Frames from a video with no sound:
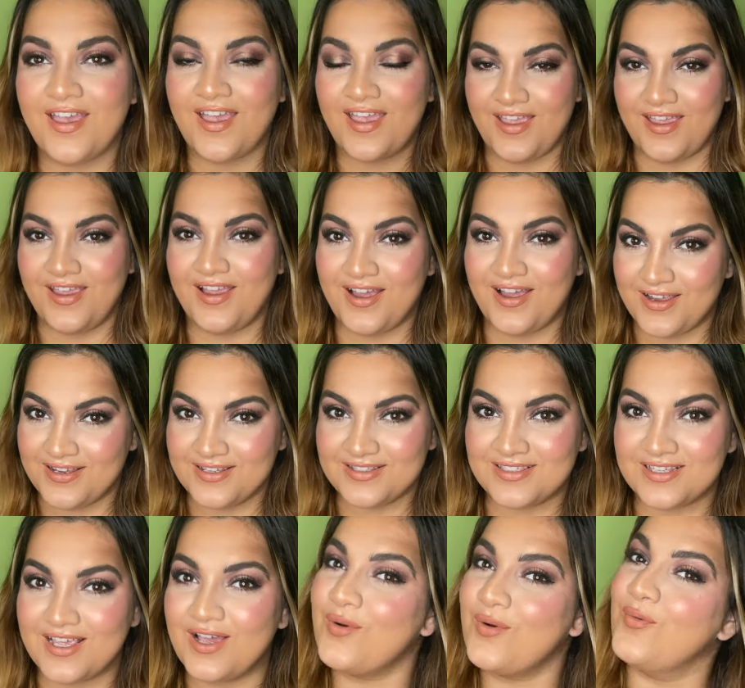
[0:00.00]
Hey guys,
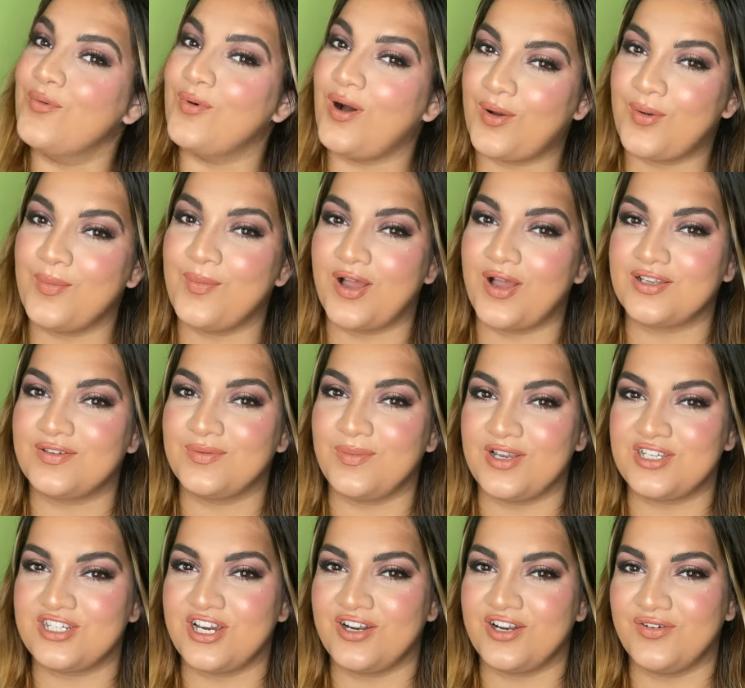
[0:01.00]
welcome back to my
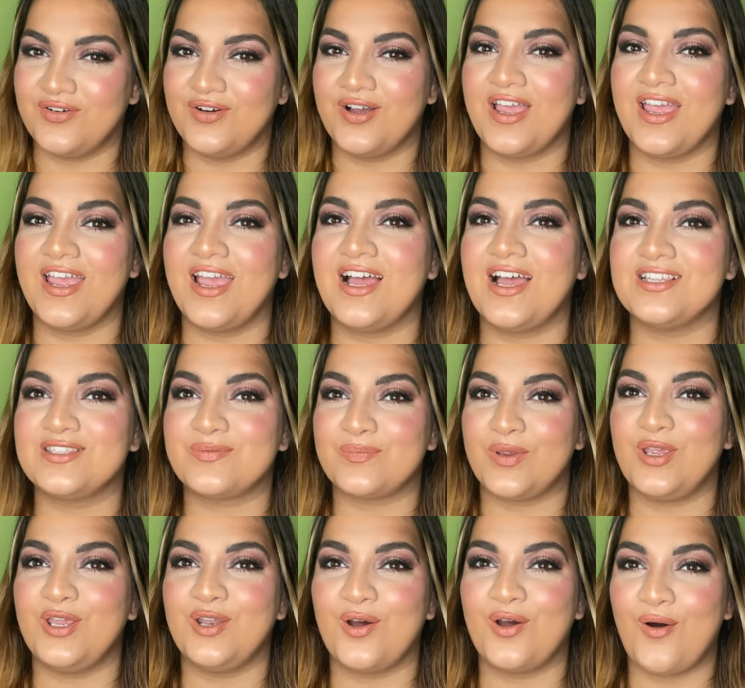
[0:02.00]
channel. It has
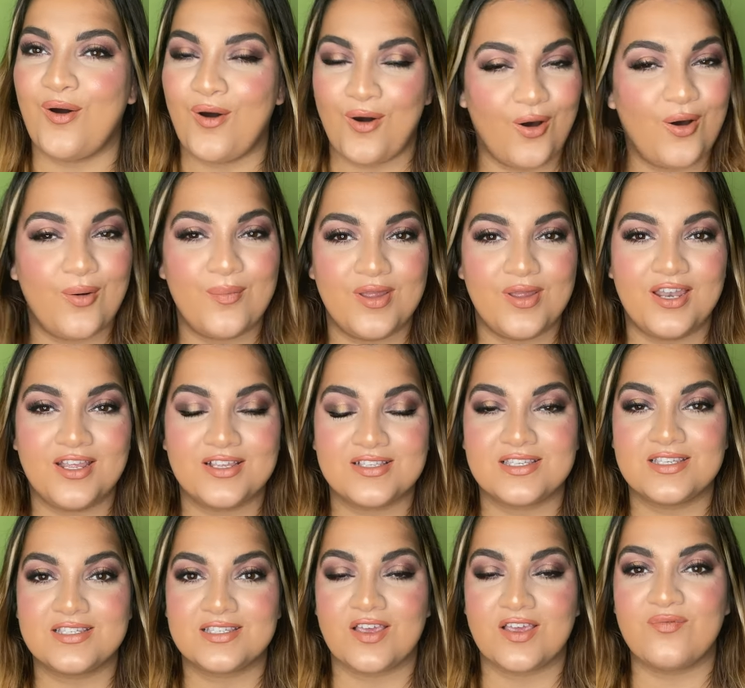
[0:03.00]
been a hot minute
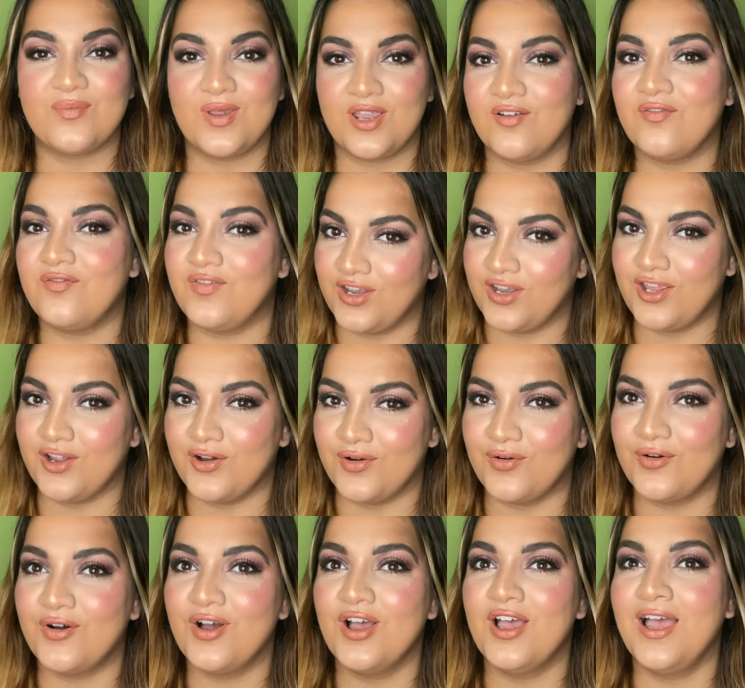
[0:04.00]
since I've made a
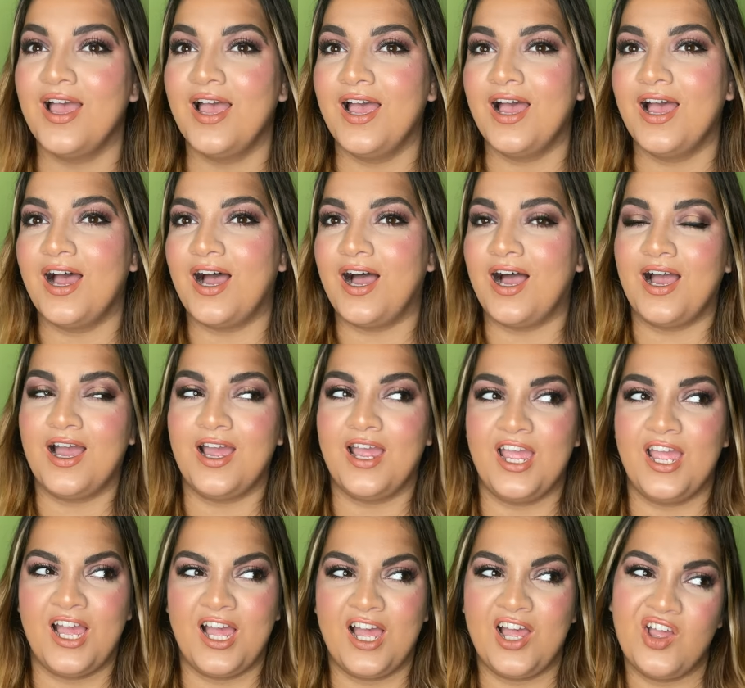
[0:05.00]
video. I
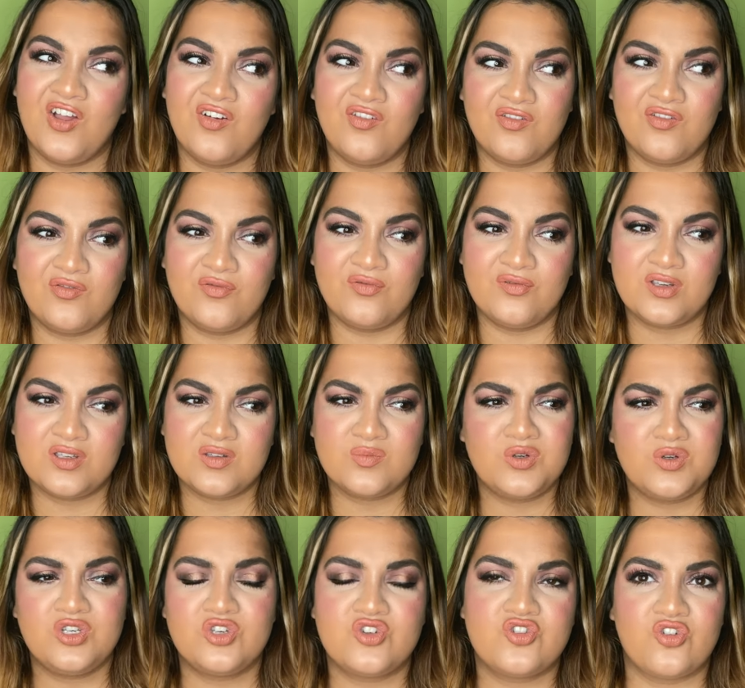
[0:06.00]
have just
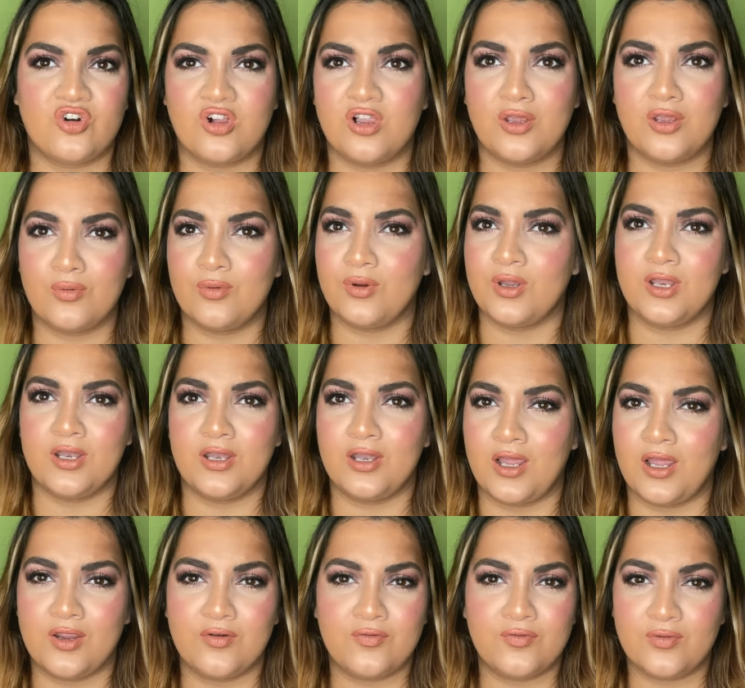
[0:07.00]
been struggling in
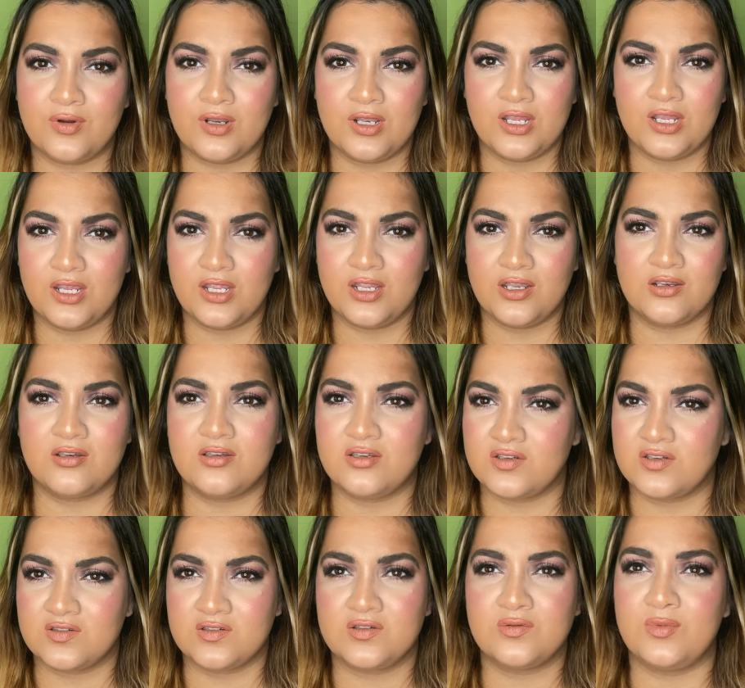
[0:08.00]
life really,
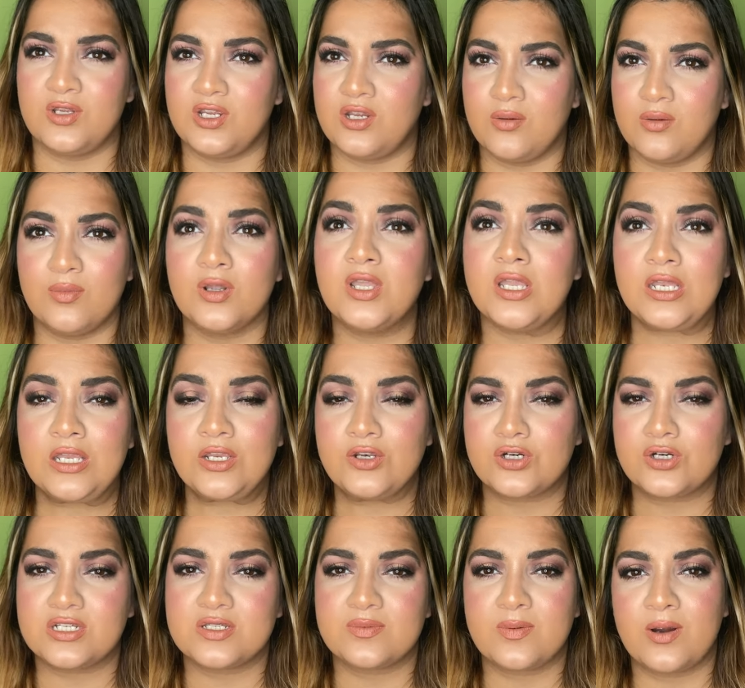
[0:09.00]
just to be completely
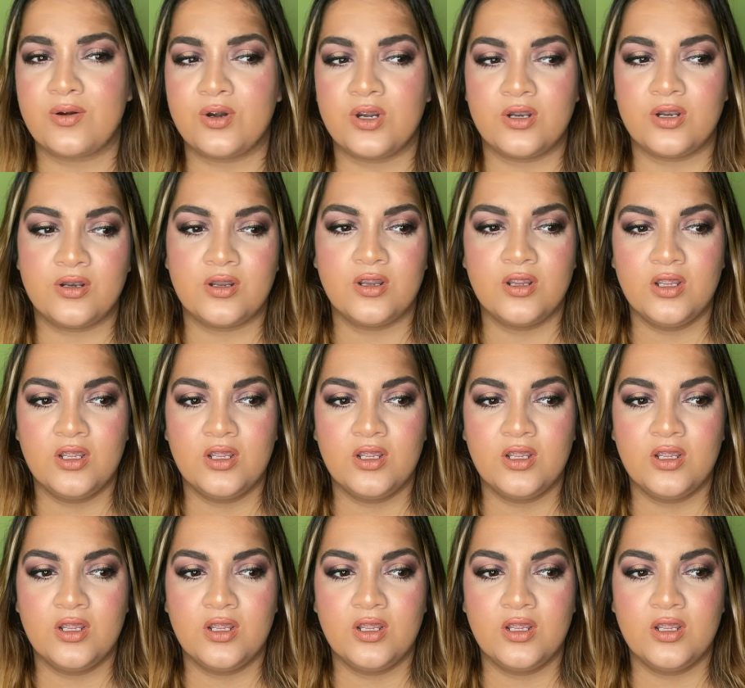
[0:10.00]
transparent